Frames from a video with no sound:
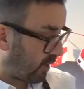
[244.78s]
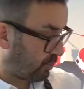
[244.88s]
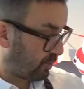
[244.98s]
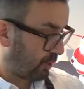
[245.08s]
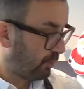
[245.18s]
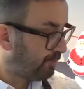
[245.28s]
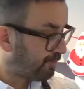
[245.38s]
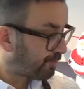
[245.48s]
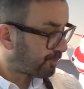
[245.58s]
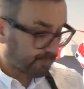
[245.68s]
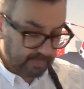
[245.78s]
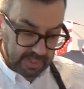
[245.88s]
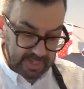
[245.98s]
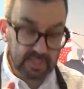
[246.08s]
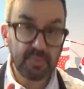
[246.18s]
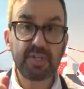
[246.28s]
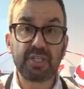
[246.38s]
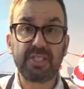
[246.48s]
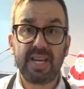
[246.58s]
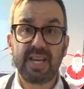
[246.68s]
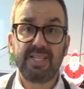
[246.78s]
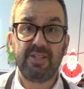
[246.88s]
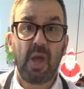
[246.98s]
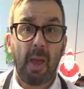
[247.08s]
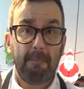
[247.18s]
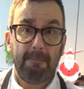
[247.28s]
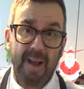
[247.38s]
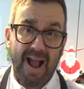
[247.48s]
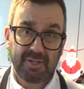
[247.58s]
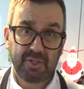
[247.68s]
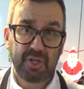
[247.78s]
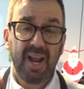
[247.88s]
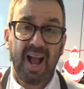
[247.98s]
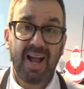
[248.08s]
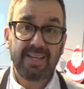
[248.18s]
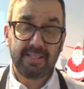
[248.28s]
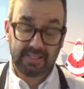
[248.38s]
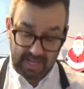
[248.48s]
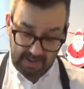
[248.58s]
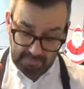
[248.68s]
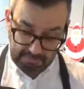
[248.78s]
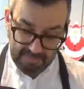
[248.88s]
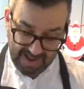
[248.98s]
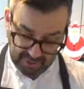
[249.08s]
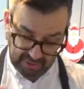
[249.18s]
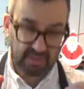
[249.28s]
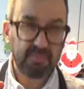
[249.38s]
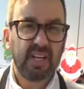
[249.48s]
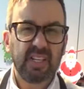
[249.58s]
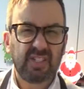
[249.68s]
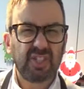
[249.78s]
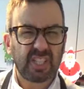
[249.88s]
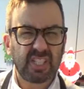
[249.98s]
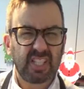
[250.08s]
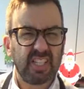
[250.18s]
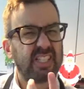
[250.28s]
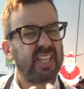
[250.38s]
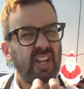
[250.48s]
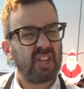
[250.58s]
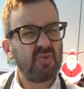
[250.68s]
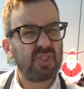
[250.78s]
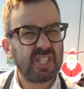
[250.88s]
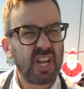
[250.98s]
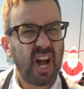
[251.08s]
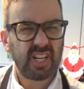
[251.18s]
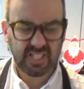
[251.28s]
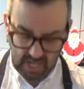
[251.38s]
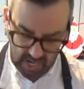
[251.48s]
going to do is we just need to mash, and mash them just until you start